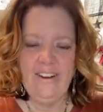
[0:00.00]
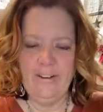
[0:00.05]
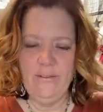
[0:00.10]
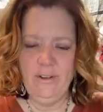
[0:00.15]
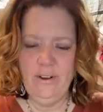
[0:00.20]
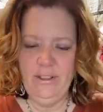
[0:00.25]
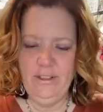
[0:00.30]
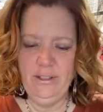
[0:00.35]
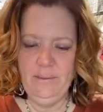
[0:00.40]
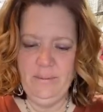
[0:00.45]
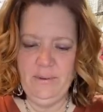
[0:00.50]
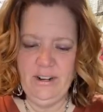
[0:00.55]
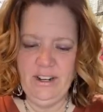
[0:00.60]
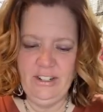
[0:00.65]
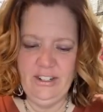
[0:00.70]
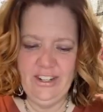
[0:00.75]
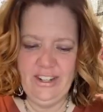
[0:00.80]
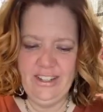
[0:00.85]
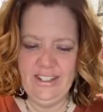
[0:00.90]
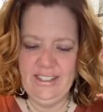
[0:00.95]
You ever have one of those
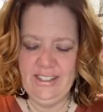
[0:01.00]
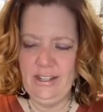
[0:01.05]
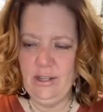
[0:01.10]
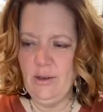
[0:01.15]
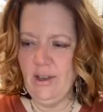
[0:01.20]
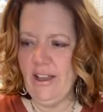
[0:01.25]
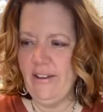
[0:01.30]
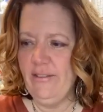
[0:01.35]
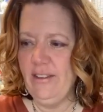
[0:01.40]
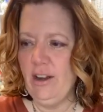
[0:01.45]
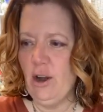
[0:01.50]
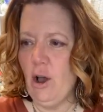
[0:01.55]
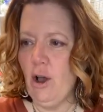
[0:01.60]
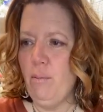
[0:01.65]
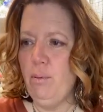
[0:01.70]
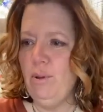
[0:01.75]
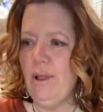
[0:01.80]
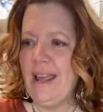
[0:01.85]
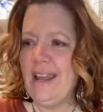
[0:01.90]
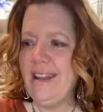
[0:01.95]
projects that you have it
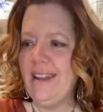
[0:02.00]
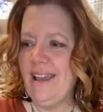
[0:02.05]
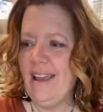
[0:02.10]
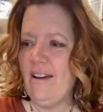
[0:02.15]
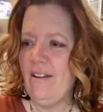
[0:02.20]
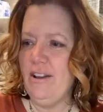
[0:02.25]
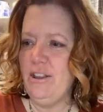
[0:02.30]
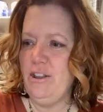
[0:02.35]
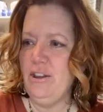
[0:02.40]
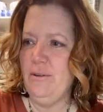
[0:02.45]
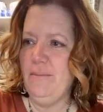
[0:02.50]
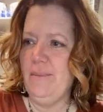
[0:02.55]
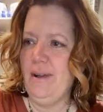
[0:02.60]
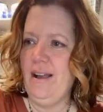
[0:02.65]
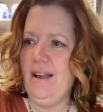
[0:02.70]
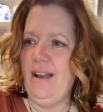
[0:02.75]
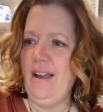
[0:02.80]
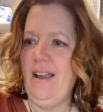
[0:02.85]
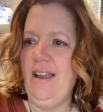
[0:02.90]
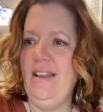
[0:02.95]
all planned out in your
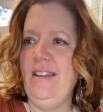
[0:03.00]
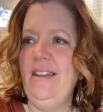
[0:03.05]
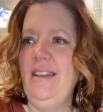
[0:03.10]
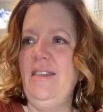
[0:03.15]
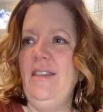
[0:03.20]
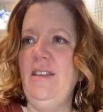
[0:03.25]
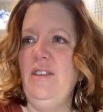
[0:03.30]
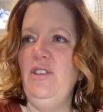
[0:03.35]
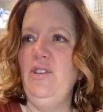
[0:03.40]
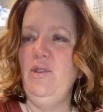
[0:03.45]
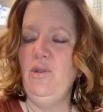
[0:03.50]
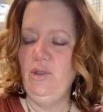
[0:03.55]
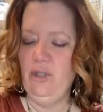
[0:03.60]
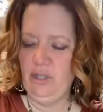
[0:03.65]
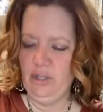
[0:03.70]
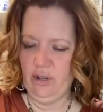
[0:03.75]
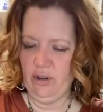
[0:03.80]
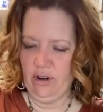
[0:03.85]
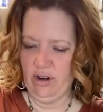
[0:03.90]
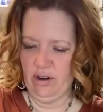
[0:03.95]
mind and then you
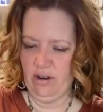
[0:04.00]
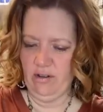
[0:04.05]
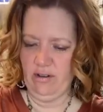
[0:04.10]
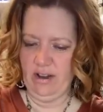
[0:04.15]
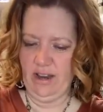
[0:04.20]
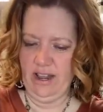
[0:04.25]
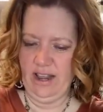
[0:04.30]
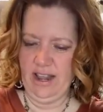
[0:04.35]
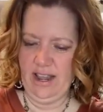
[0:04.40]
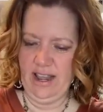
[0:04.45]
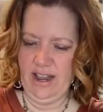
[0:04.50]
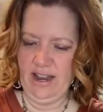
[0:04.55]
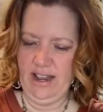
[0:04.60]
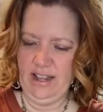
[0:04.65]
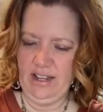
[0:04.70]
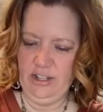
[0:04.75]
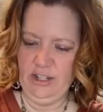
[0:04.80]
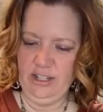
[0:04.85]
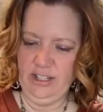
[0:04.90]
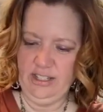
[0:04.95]
start on it
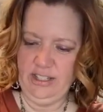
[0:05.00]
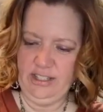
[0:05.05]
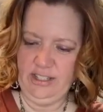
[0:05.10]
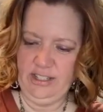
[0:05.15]
and it